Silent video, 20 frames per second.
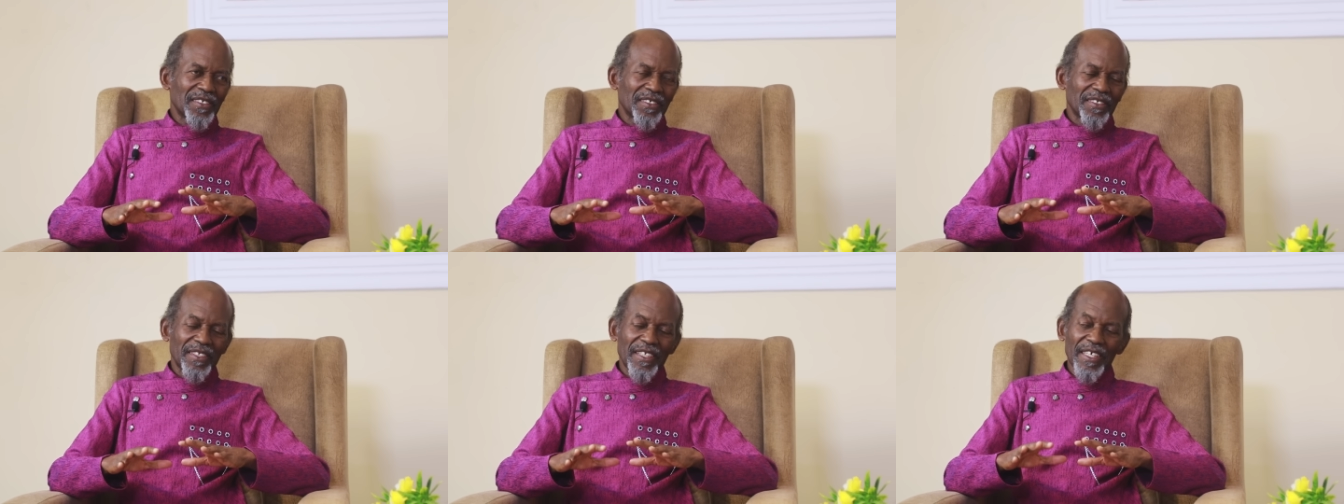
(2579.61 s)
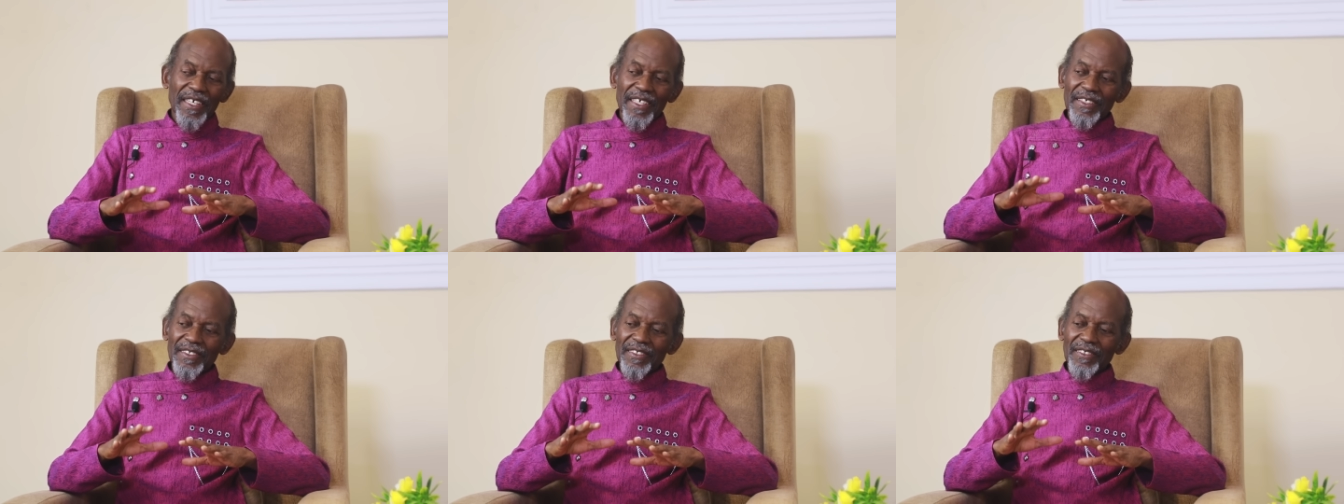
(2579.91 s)

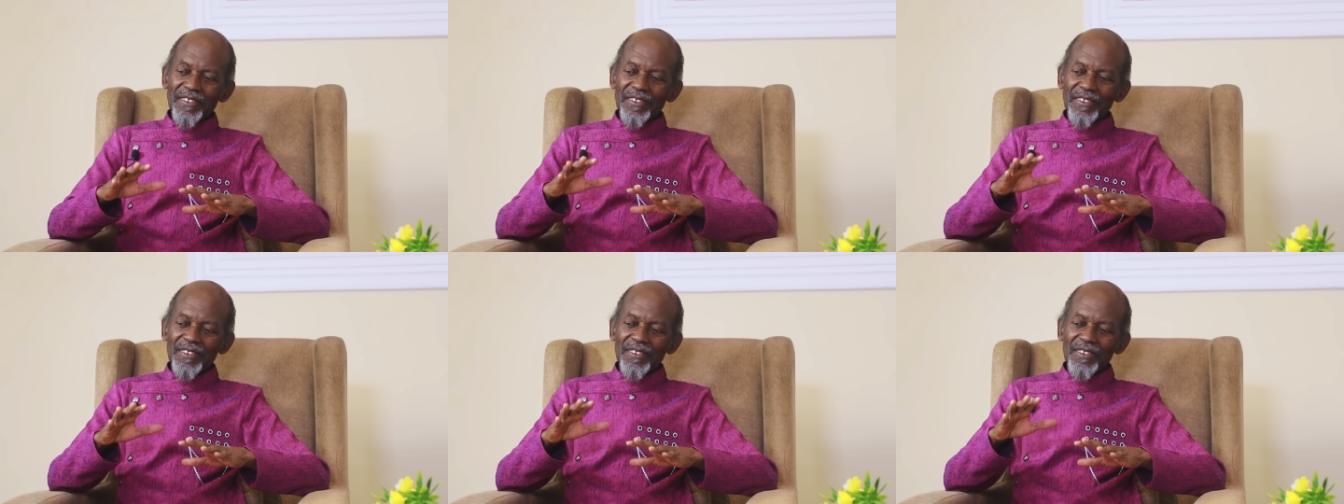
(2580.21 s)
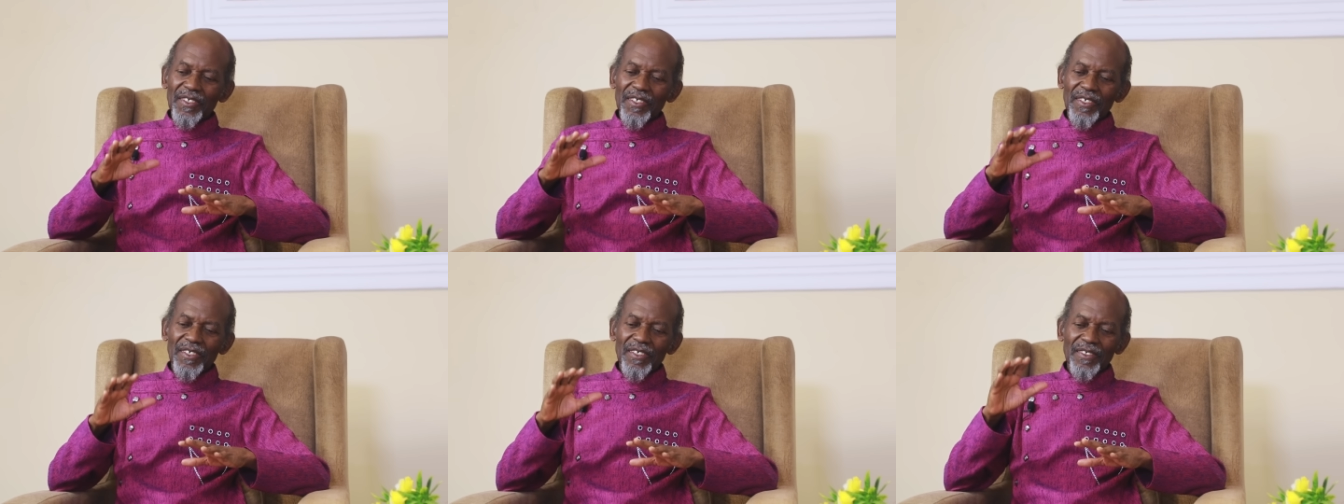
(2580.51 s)
then
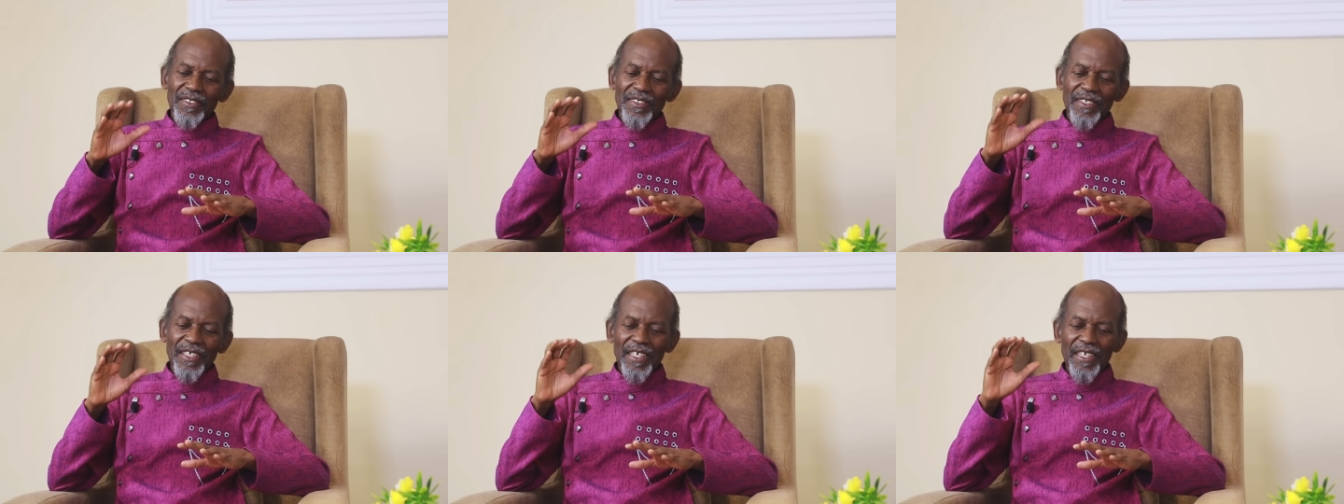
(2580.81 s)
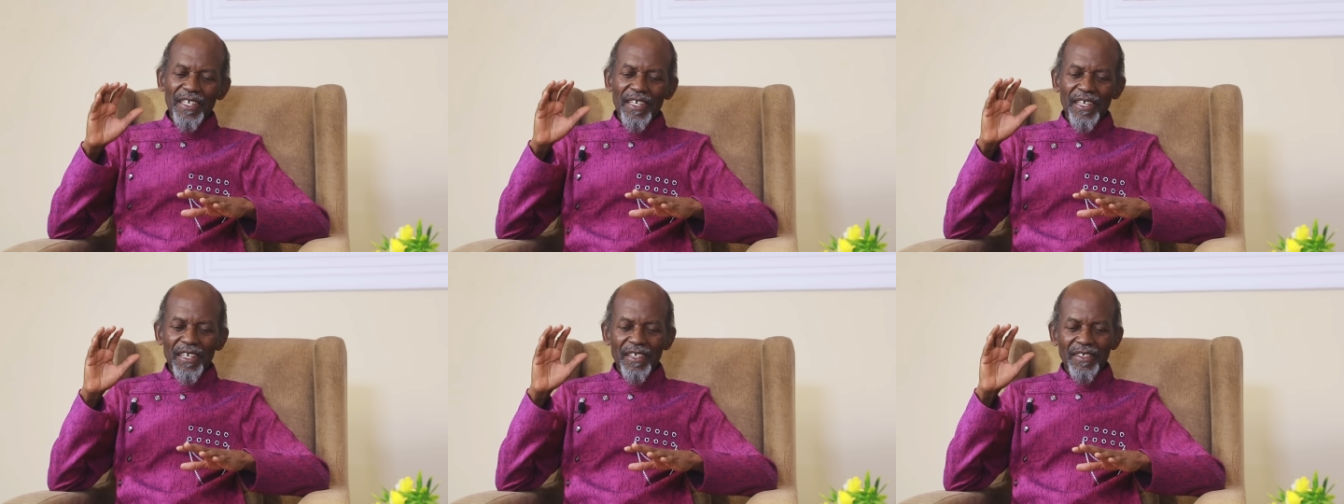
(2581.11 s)

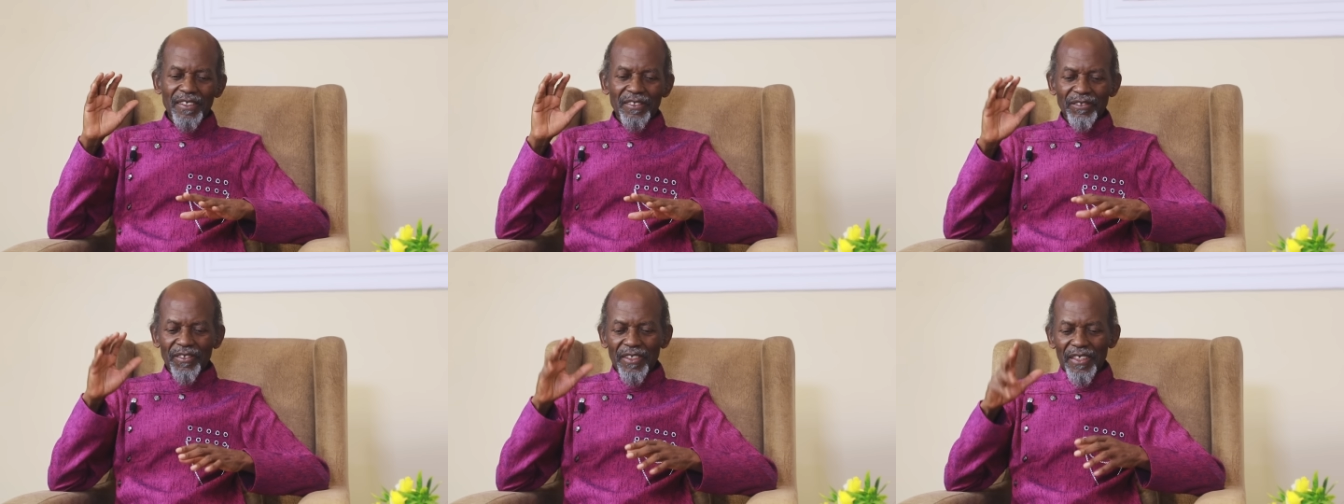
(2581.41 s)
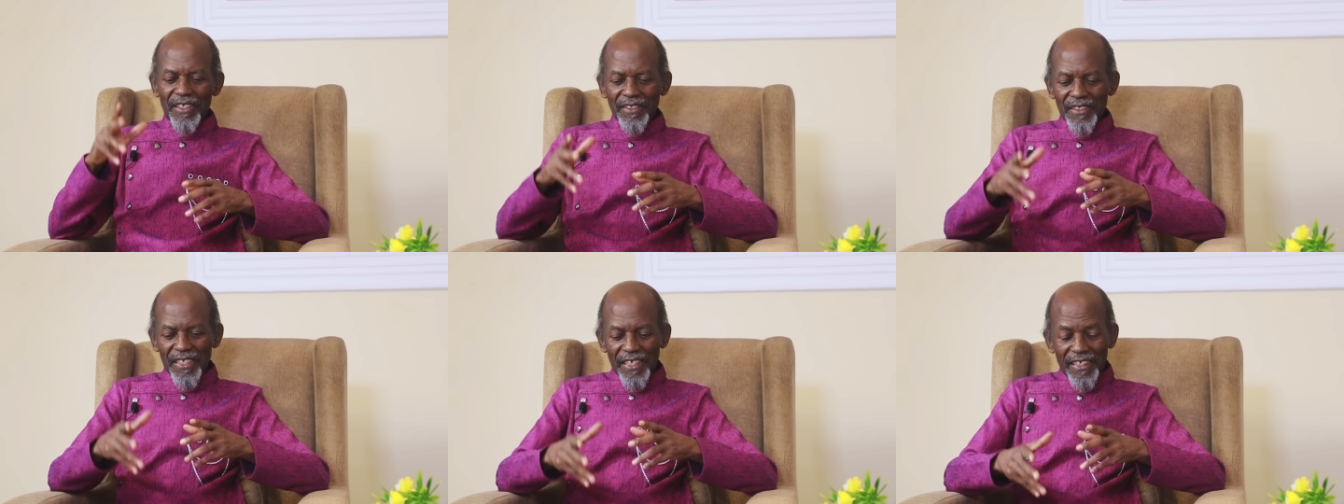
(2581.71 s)

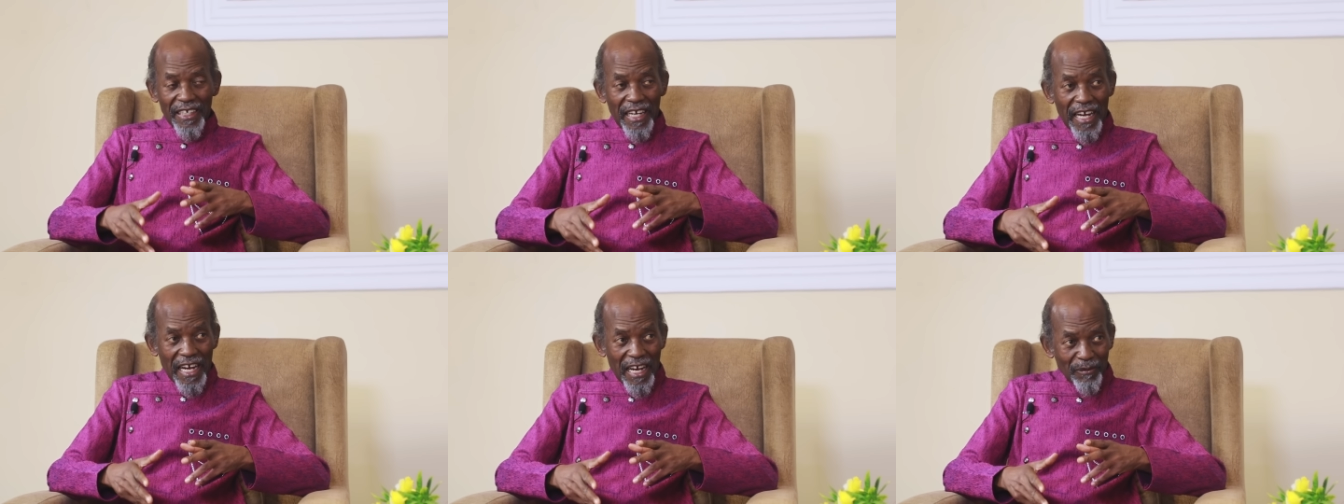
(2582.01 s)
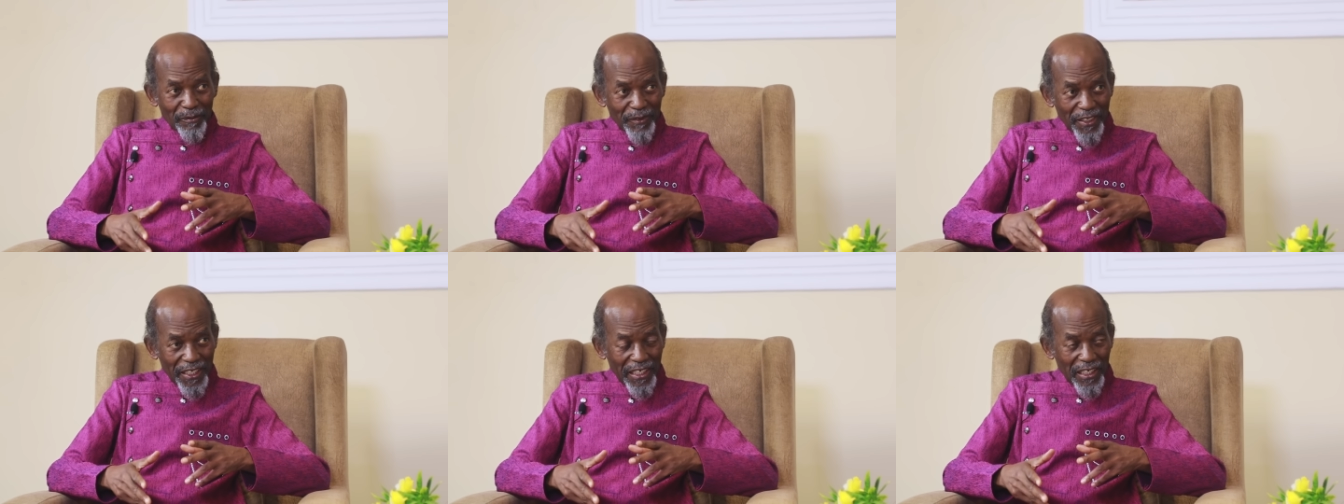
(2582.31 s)
they
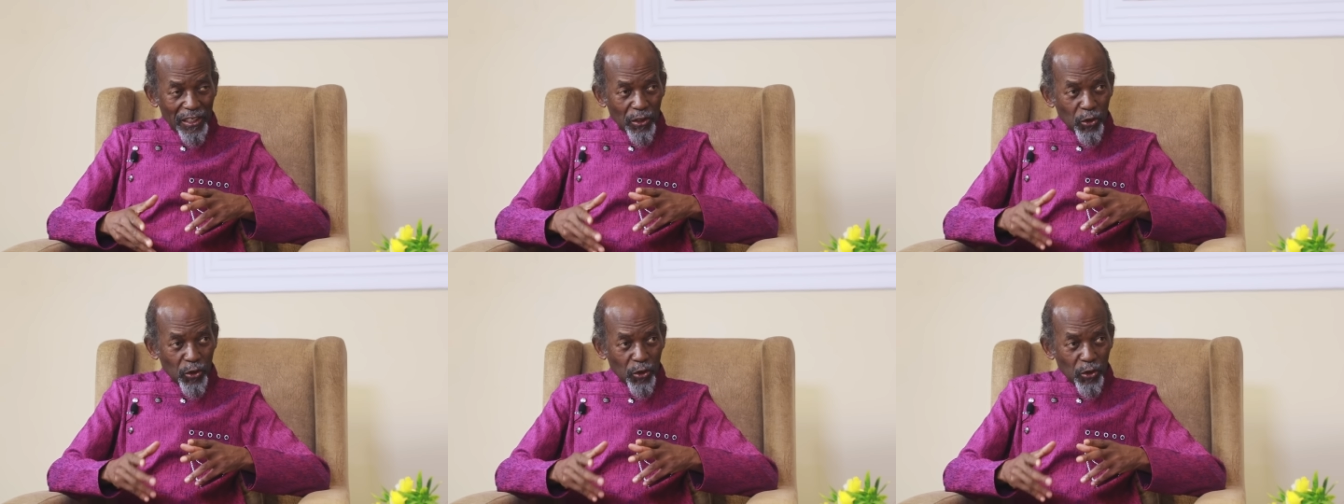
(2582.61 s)
calm the